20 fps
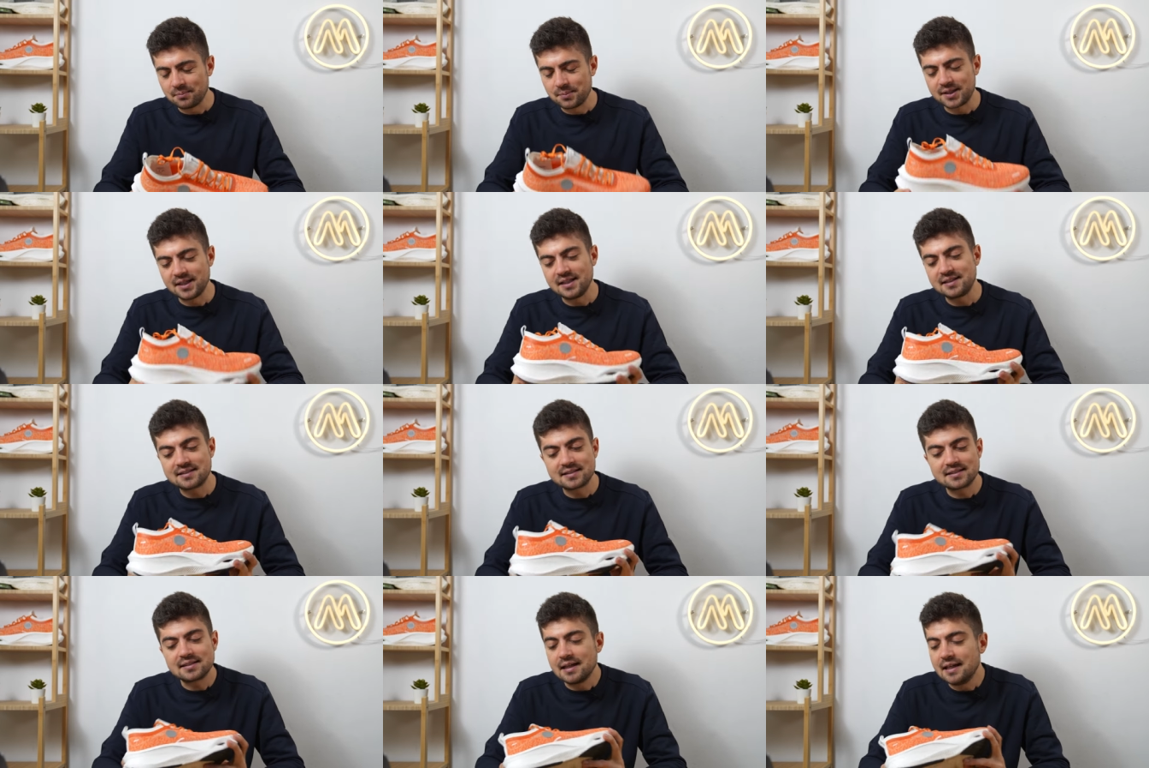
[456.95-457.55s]
but
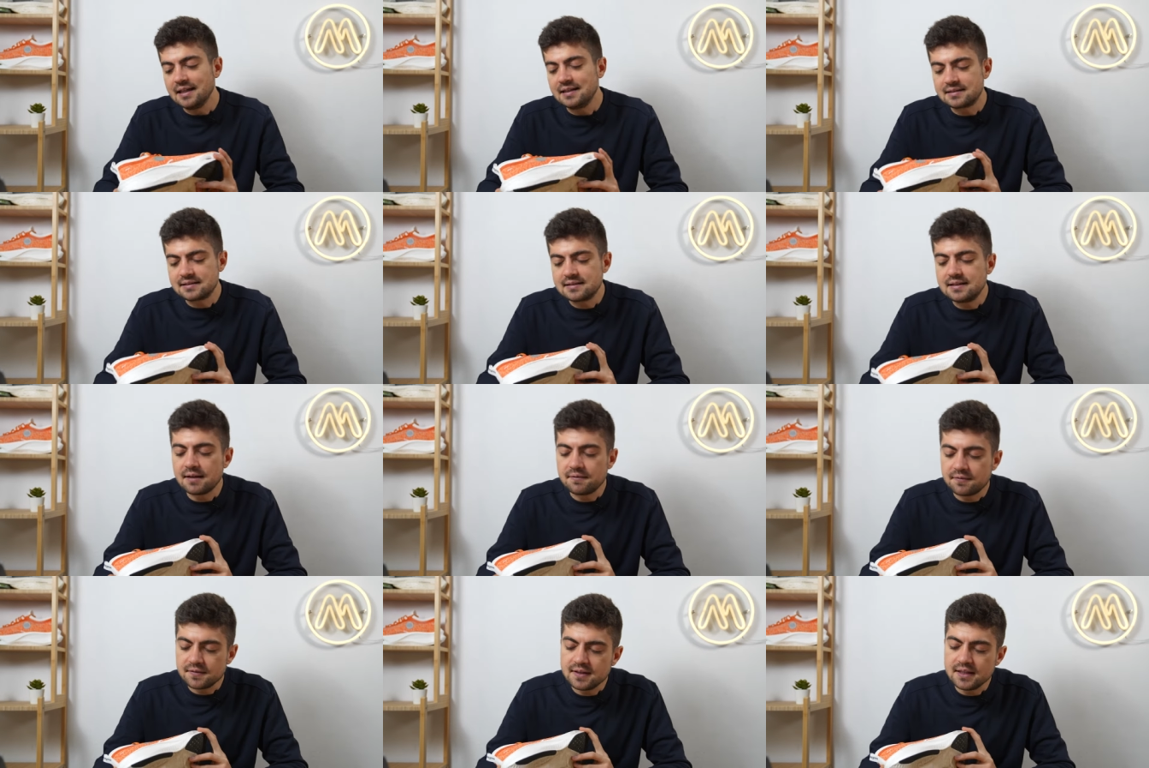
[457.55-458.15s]
it's it's
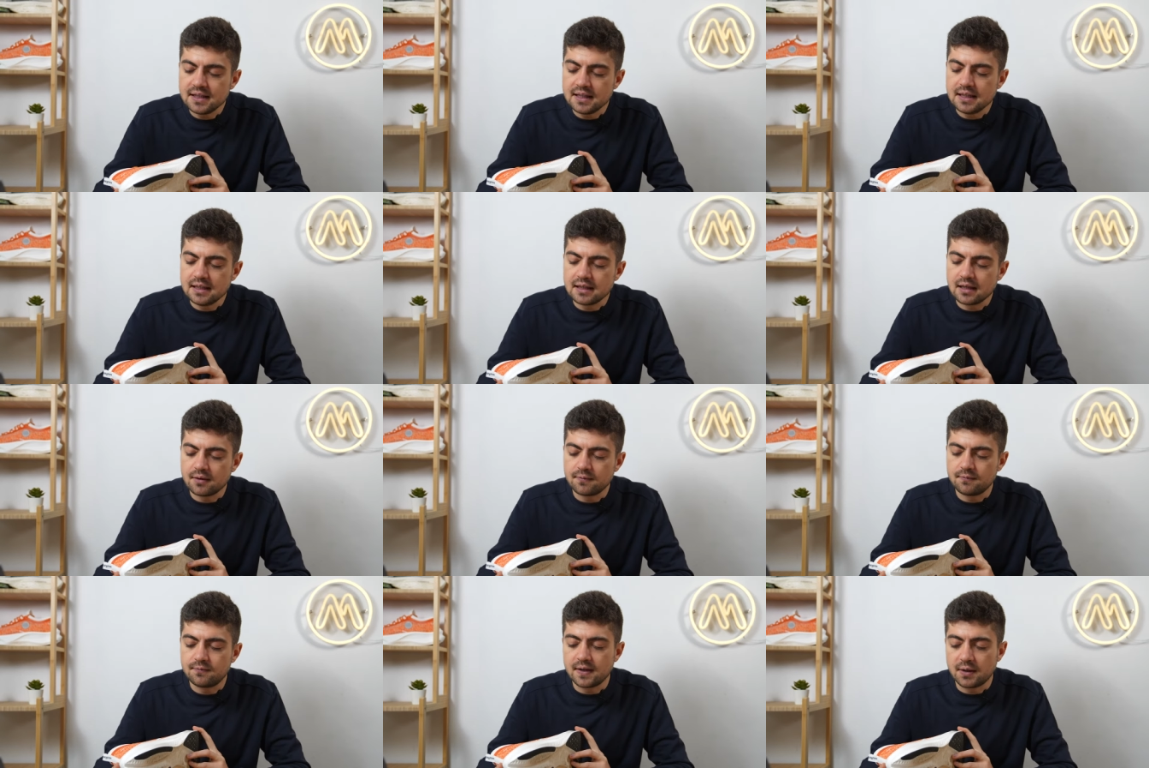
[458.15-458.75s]
definitely
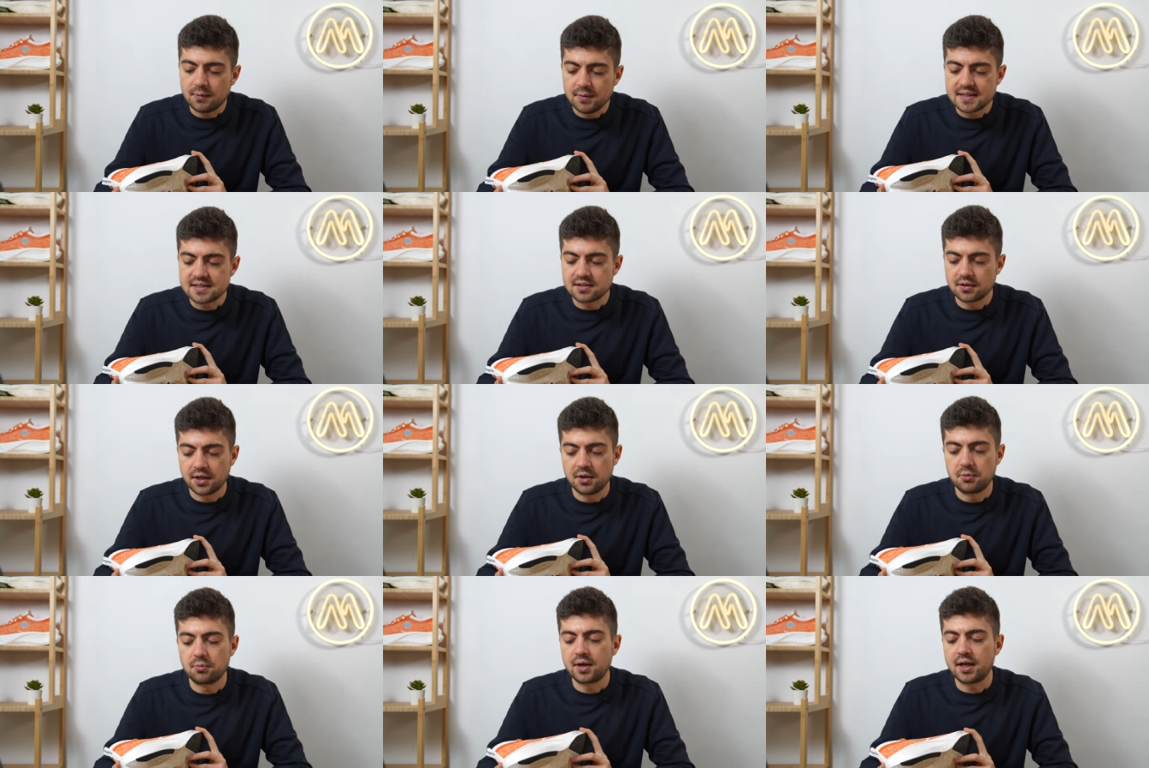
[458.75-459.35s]
a very
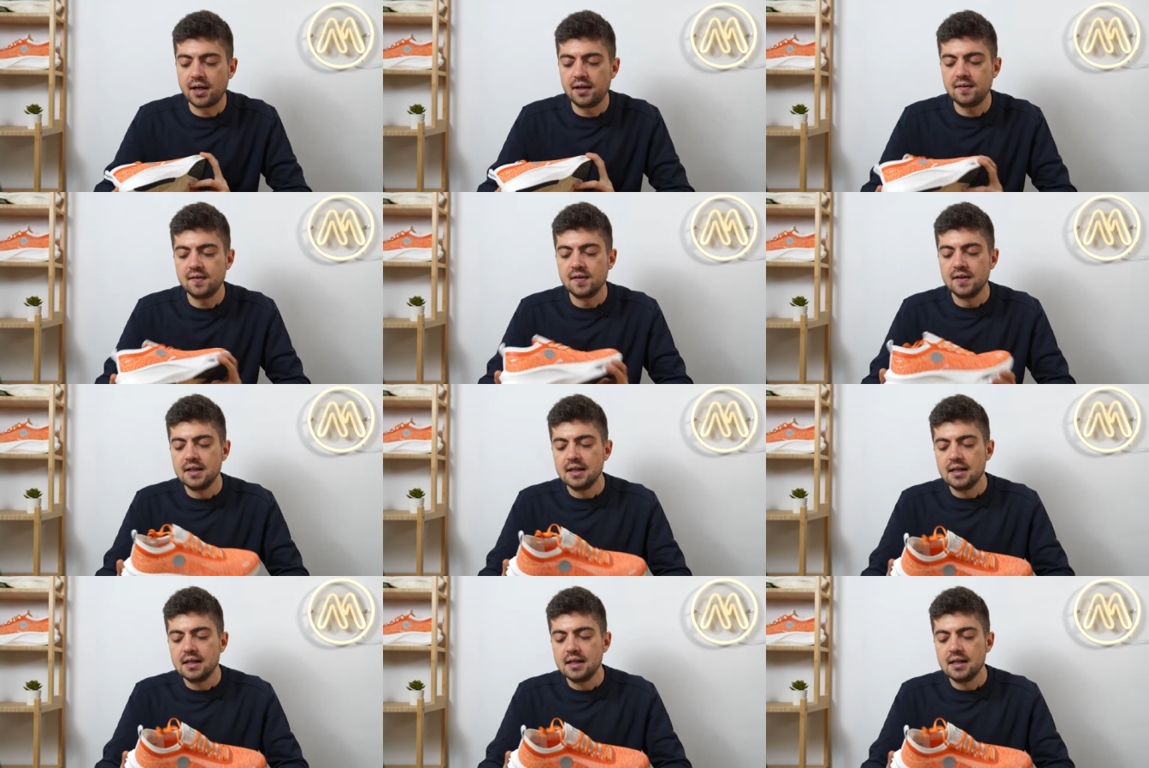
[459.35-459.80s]
solid ride.